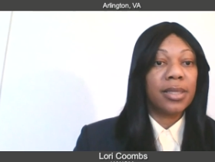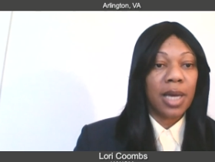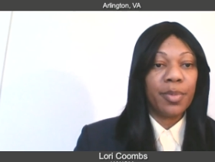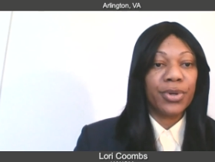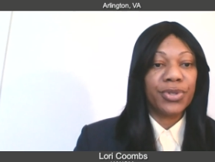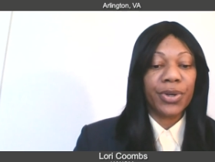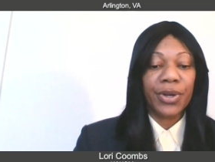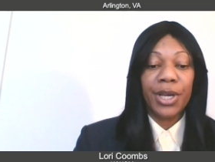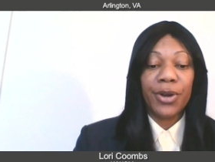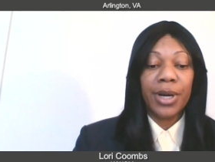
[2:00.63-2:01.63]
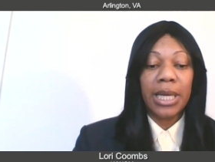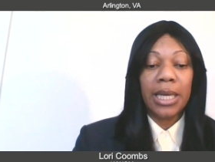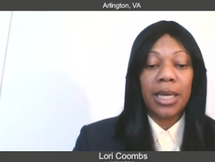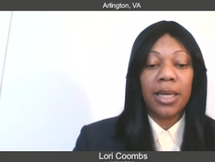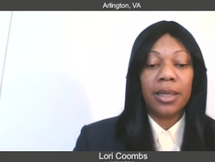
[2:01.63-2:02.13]

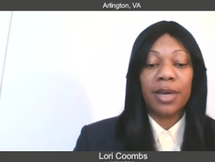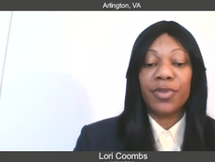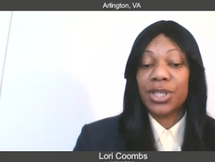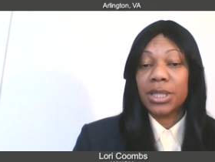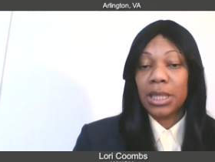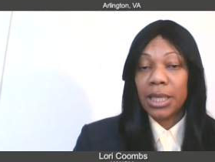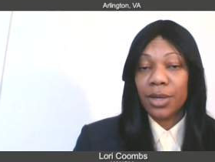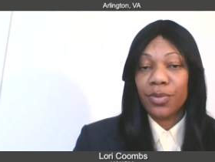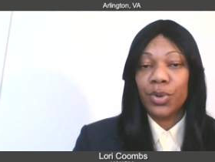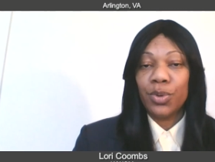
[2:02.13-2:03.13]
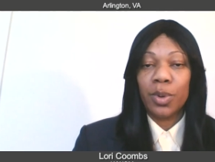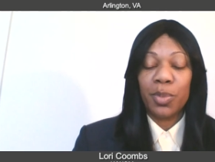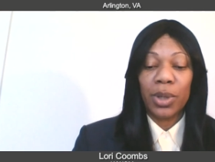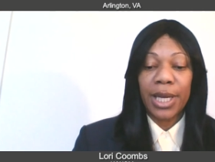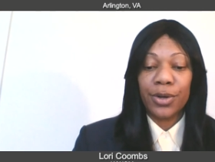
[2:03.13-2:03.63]
cybersecurity, leverages clean and
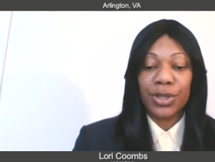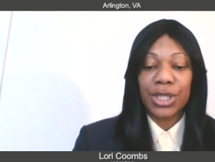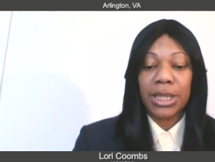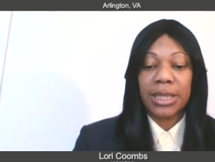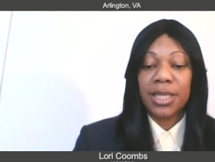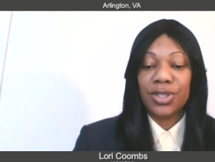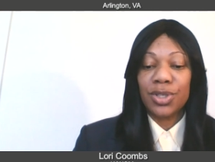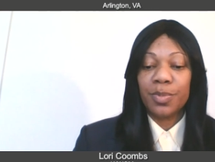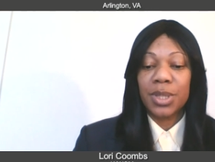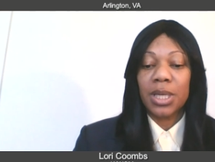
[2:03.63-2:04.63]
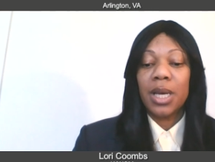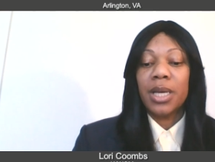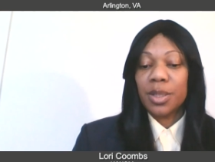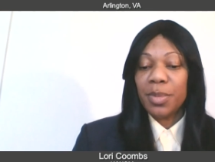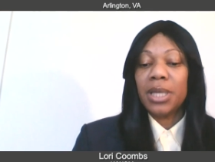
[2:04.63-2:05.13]
renewable energy systems
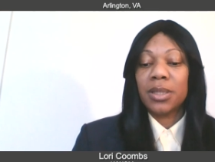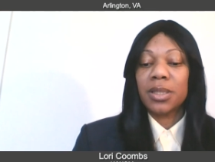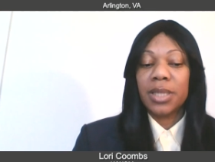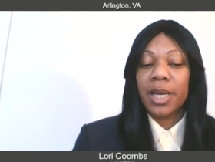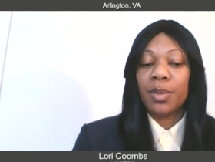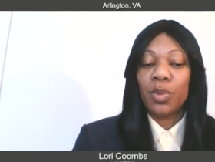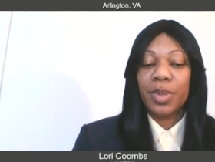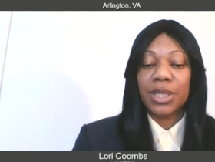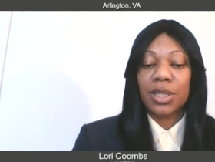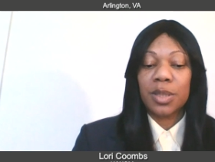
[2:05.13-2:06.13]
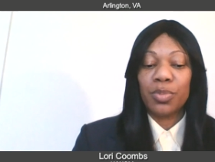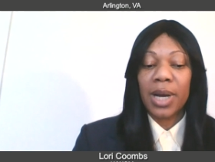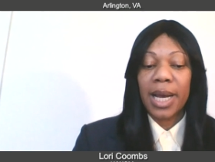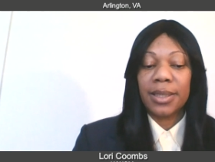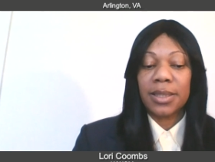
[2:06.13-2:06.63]
to meet sustainable business
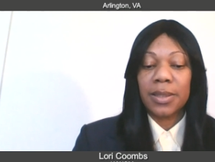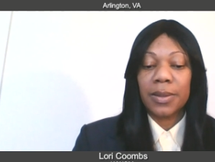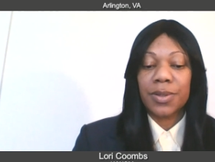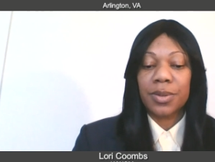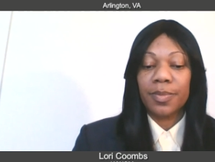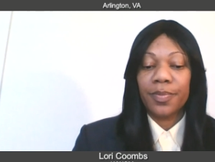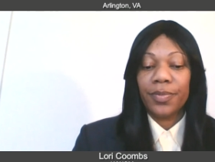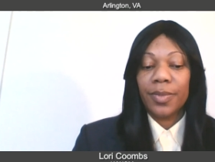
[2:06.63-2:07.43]
practices.